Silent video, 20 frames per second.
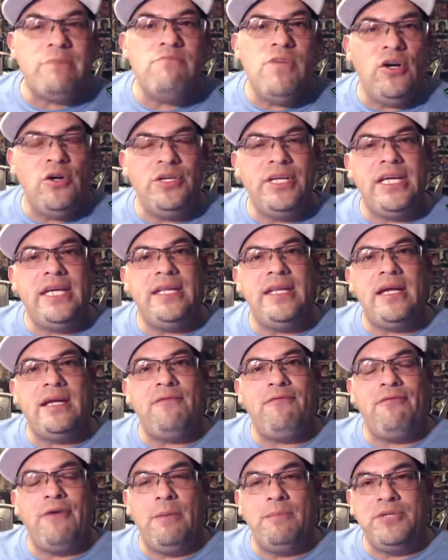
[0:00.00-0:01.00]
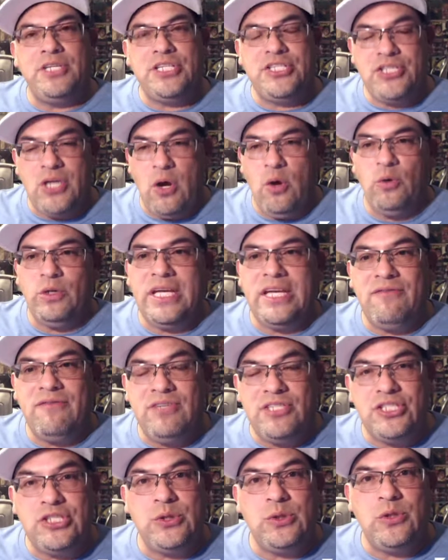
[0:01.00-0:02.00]
from DAZN given to
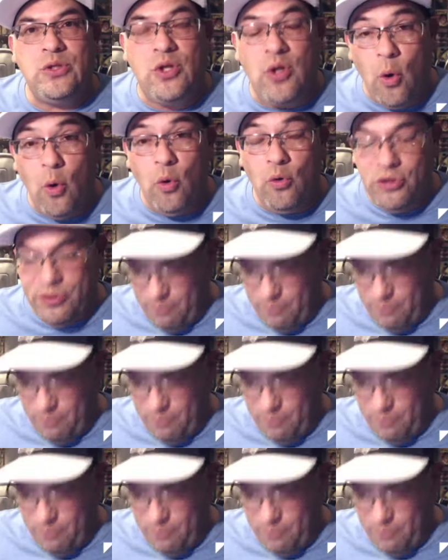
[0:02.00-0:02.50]
Golden Boy.